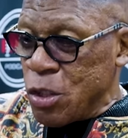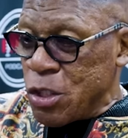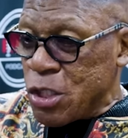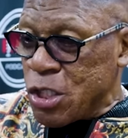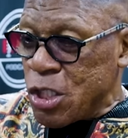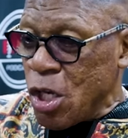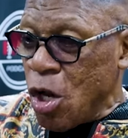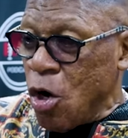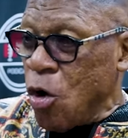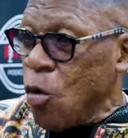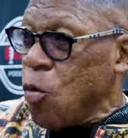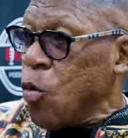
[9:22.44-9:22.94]

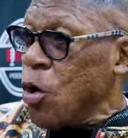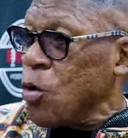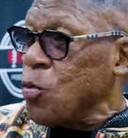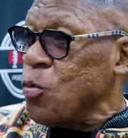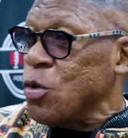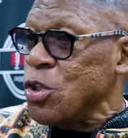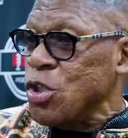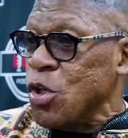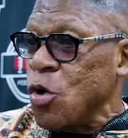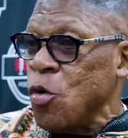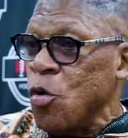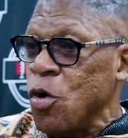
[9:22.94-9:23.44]
saw what
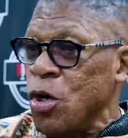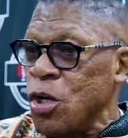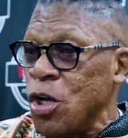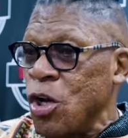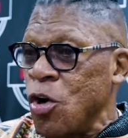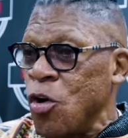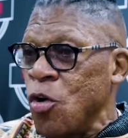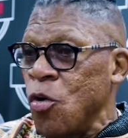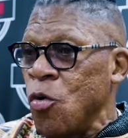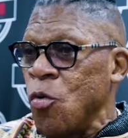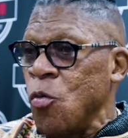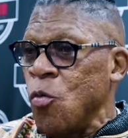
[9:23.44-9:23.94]
was going
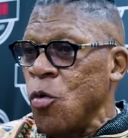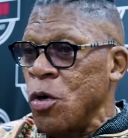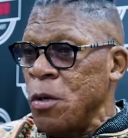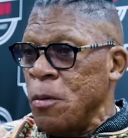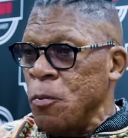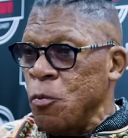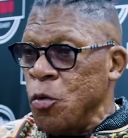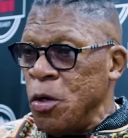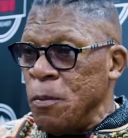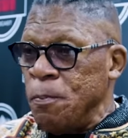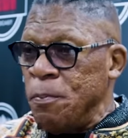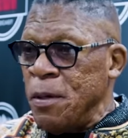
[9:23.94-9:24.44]
on
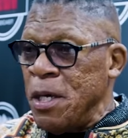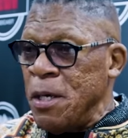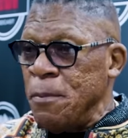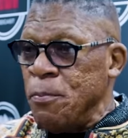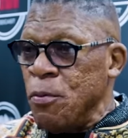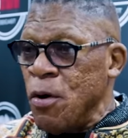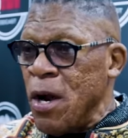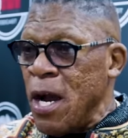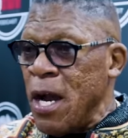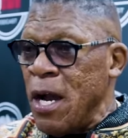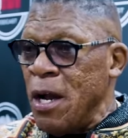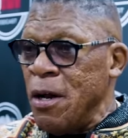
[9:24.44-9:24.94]
with with B
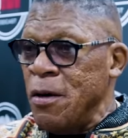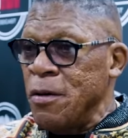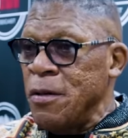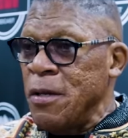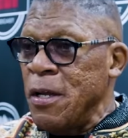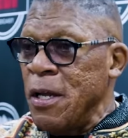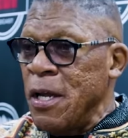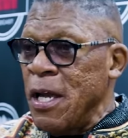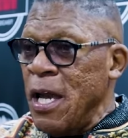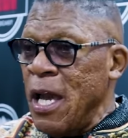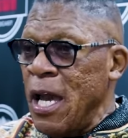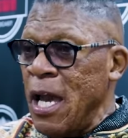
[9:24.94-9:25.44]

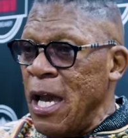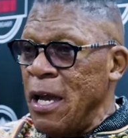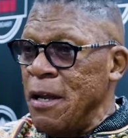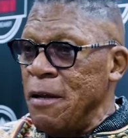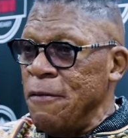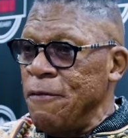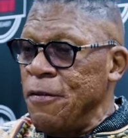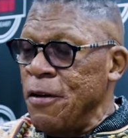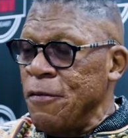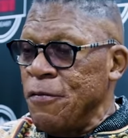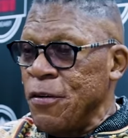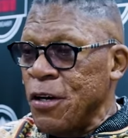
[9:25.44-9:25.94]
Brown
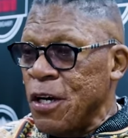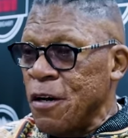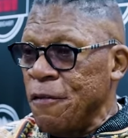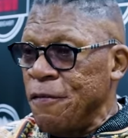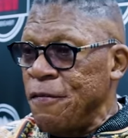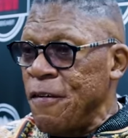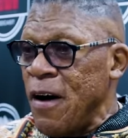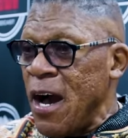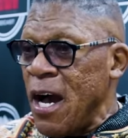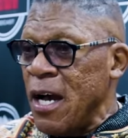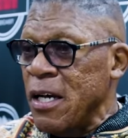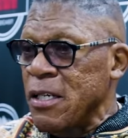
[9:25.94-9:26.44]
and Vivica
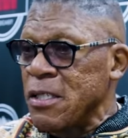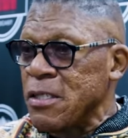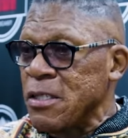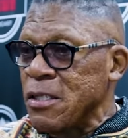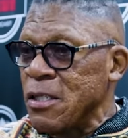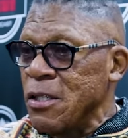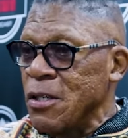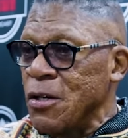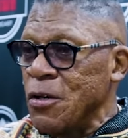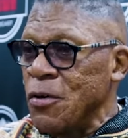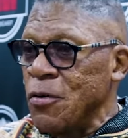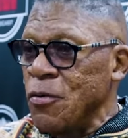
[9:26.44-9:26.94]

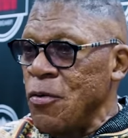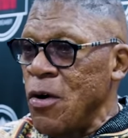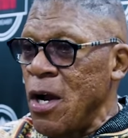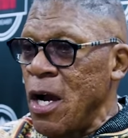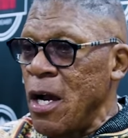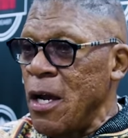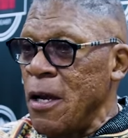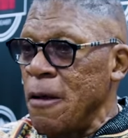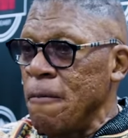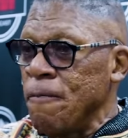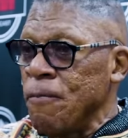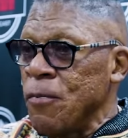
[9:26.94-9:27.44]
Fox,
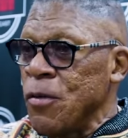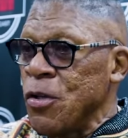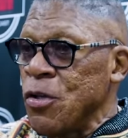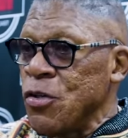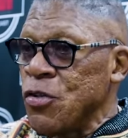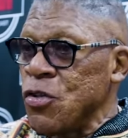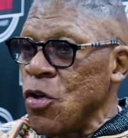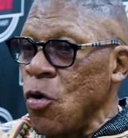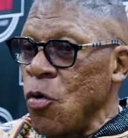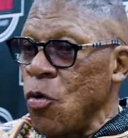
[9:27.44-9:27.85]
right? Yeah.